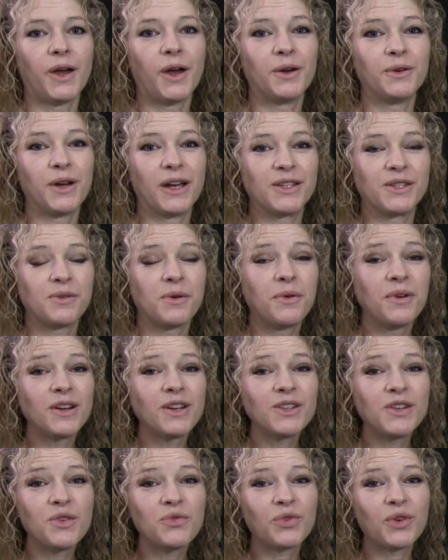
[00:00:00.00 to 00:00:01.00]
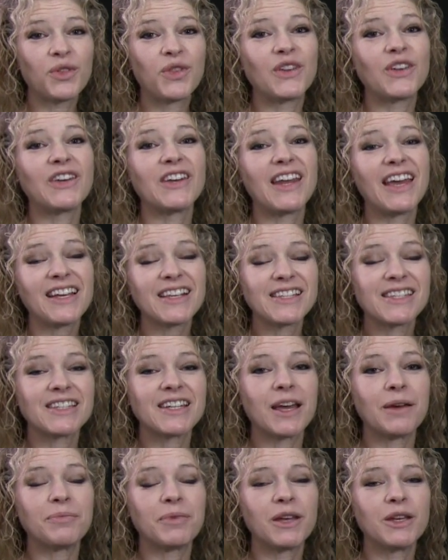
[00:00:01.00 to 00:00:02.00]
All right, so what we're gonna do for the next
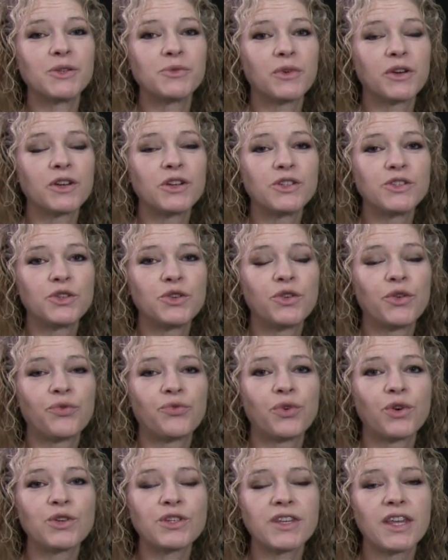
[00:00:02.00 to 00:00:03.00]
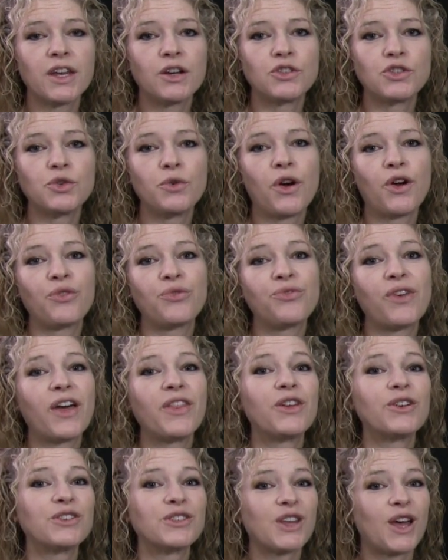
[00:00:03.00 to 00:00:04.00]
step is we're gonna do the first layer to our
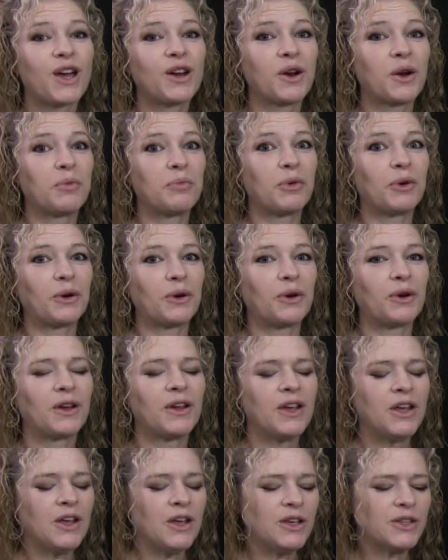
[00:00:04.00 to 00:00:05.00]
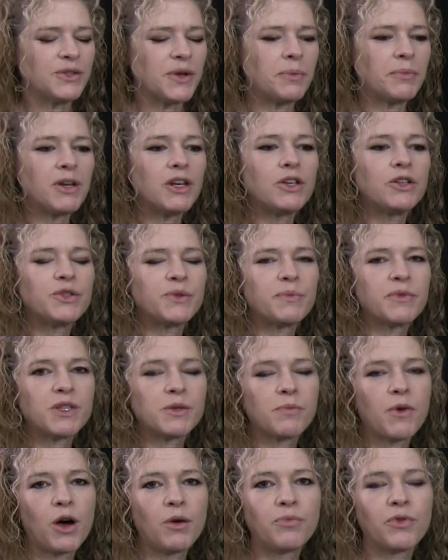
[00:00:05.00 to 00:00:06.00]
feathers on our bird. So I'm gonna use my
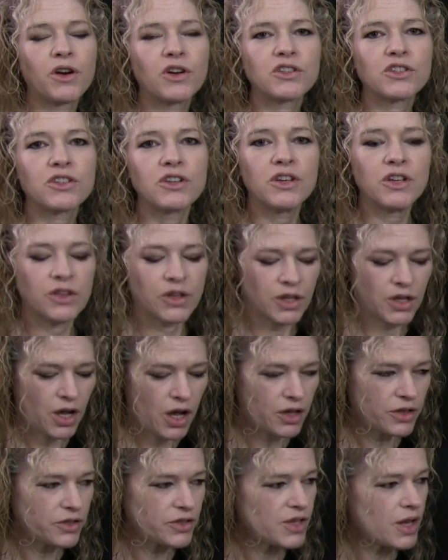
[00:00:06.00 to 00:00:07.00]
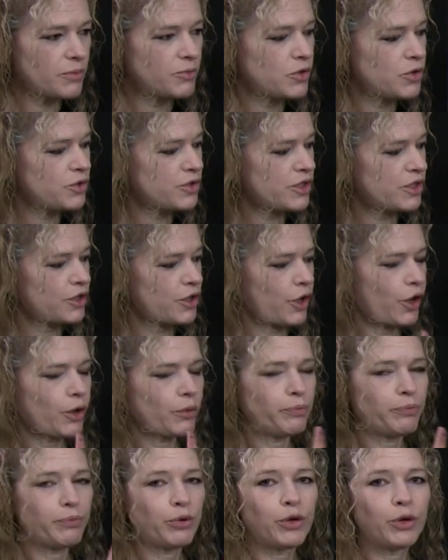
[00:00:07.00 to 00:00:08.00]
small brush. The colors I'm using
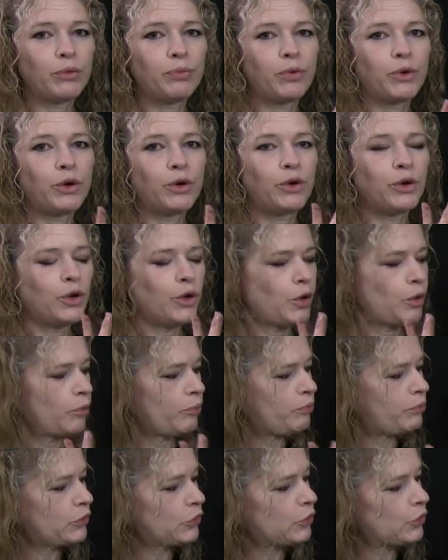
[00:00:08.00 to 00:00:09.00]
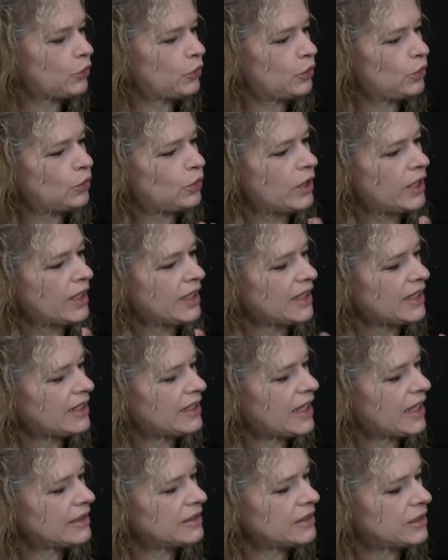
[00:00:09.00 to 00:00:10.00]
are purple, blue,
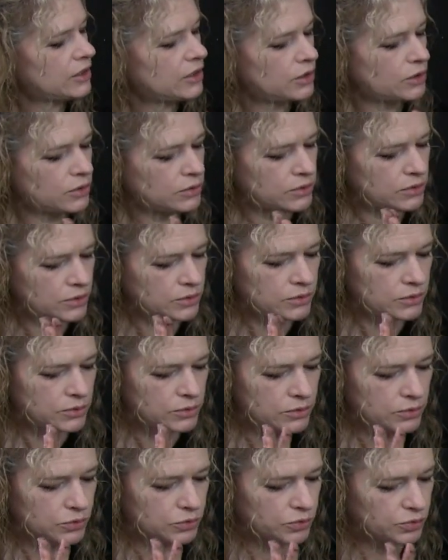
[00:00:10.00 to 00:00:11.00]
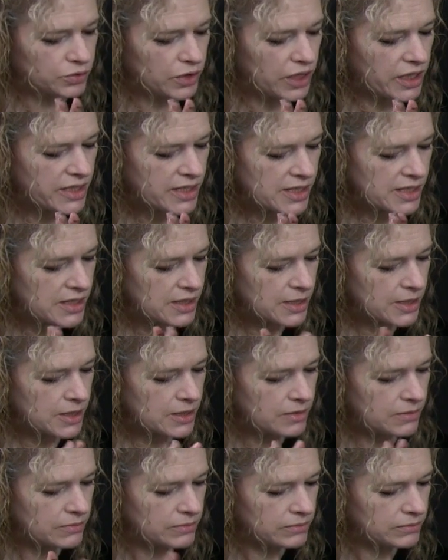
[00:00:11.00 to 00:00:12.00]
yellow,
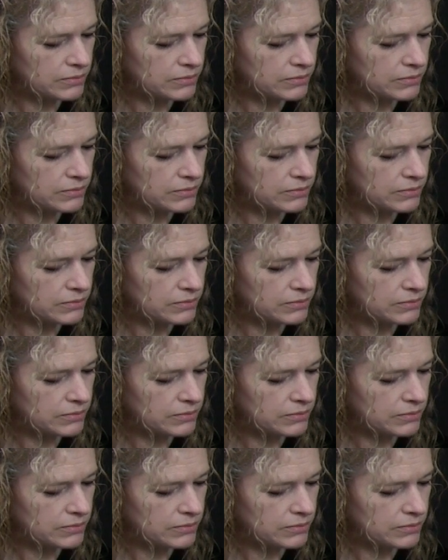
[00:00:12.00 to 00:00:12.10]
rust.